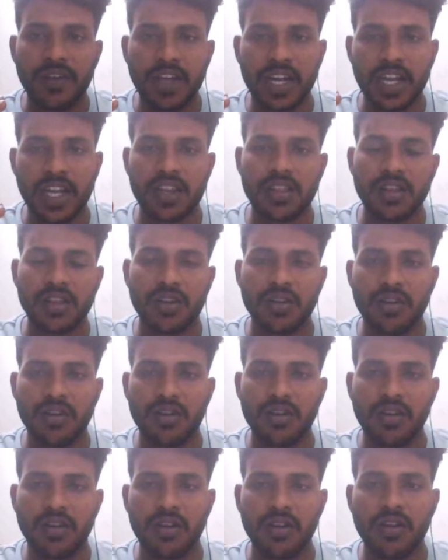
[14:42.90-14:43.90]

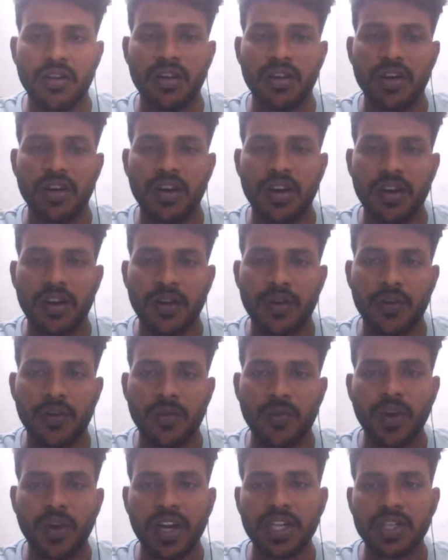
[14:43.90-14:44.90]
CMOS,
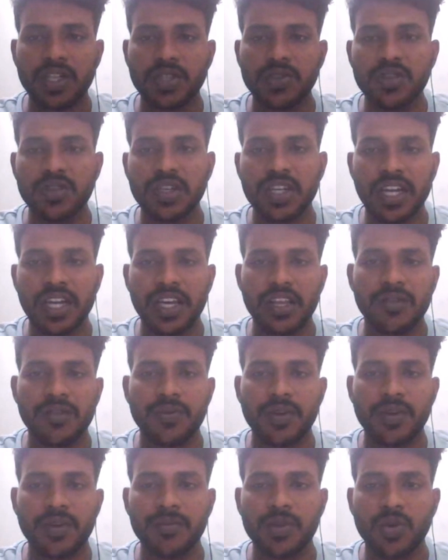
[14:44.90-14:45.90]
logic 0, it should
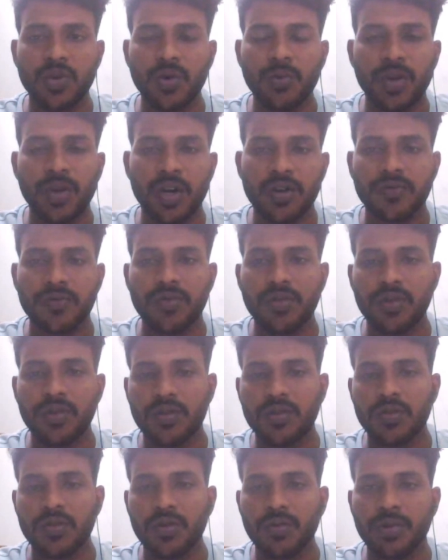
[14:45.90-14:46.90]
be around 0 to
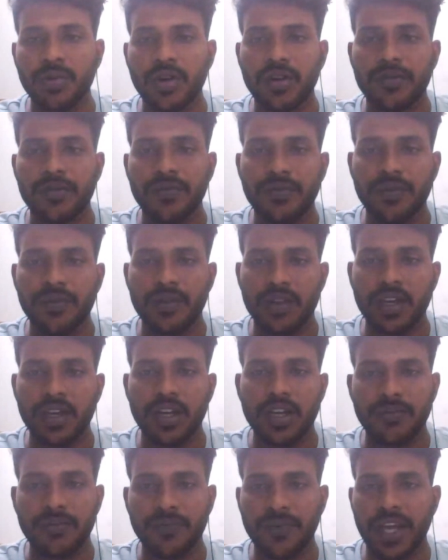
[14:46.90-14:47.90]
0.8,
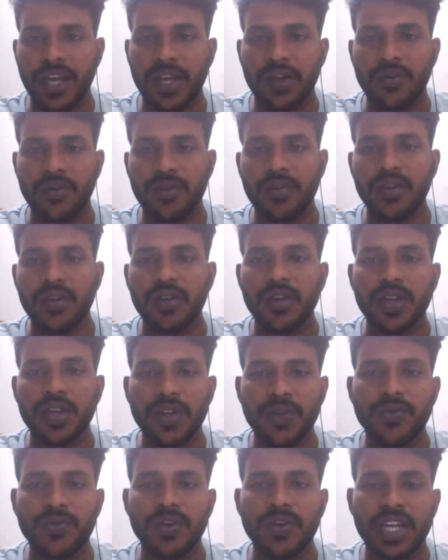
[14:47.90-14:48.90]
whereas
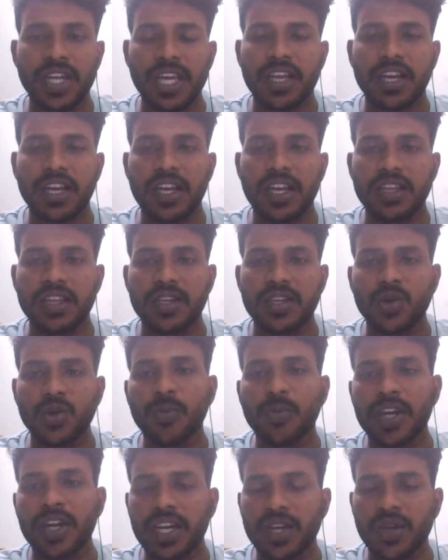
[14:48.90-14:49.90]

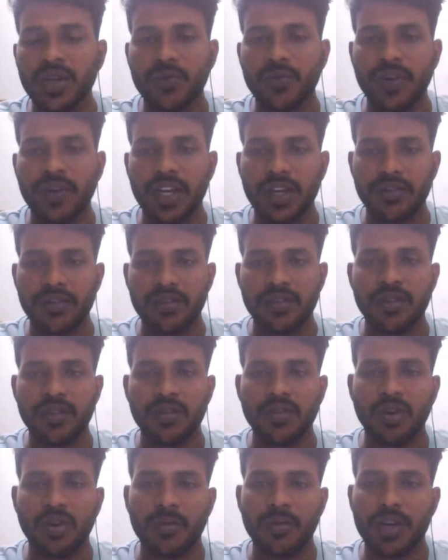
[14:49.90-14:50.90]
1 should rise
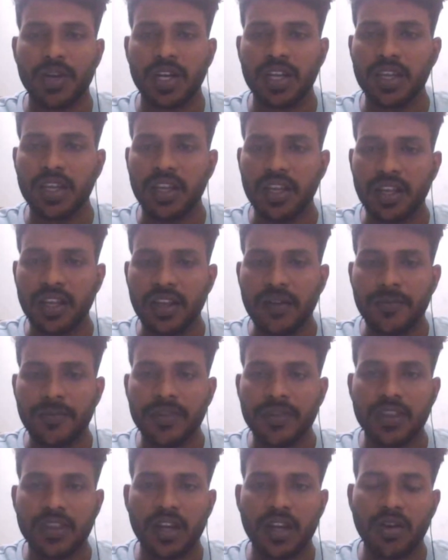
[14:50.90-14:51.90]
from 2.4 to
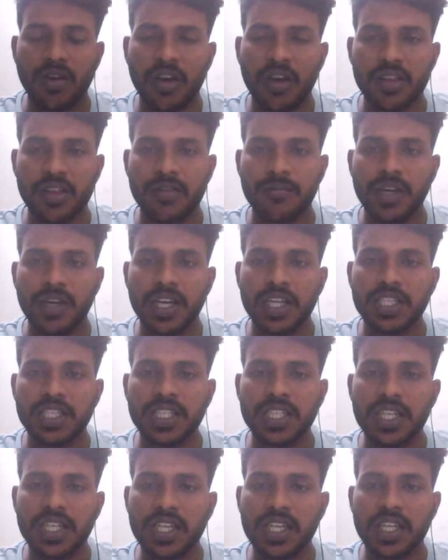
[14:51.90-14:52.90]

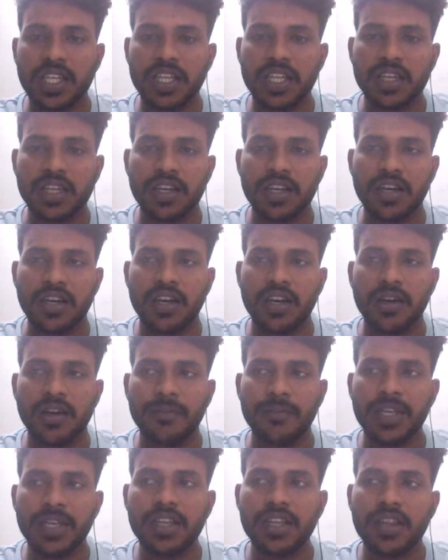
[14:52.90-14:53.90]
2.5. If you
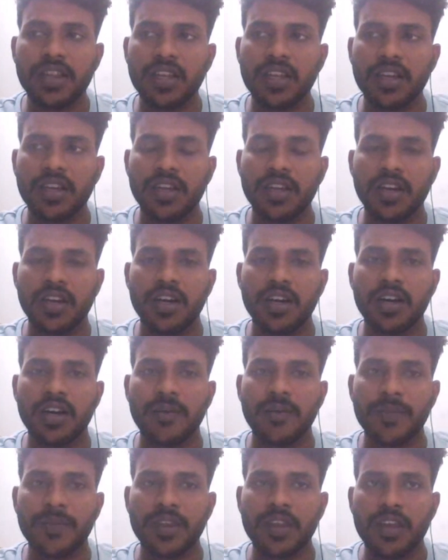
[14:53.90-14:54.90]
take like the
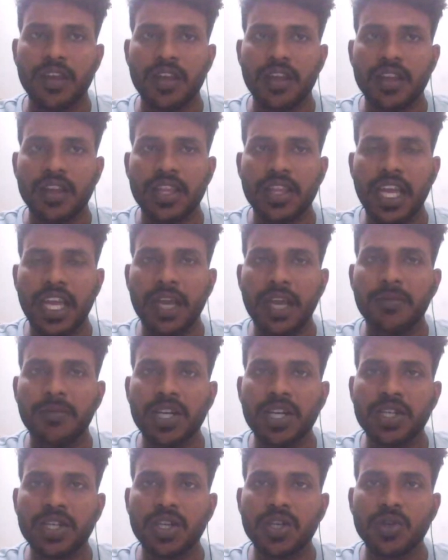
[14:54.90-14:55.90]
2.8 to 5
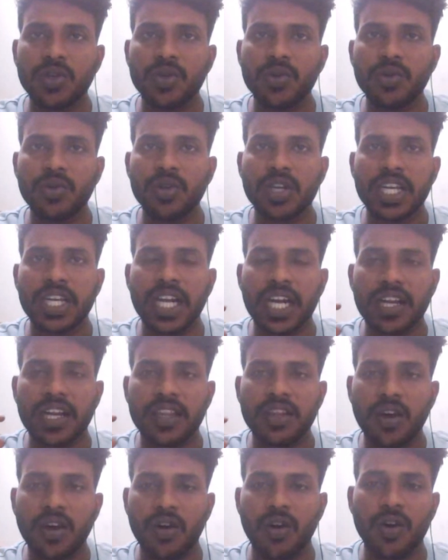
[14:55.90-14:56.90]
normally, the
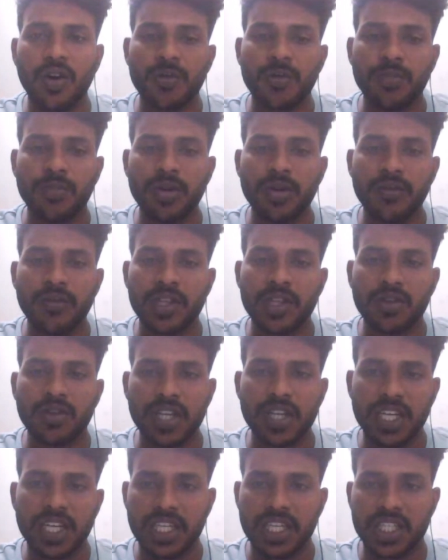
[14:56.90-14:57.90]
noise
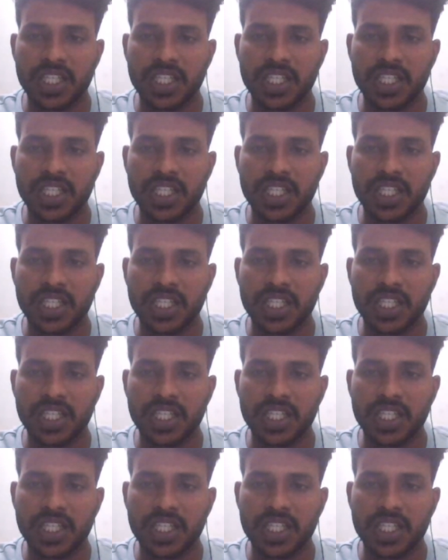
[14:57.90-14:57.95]
margin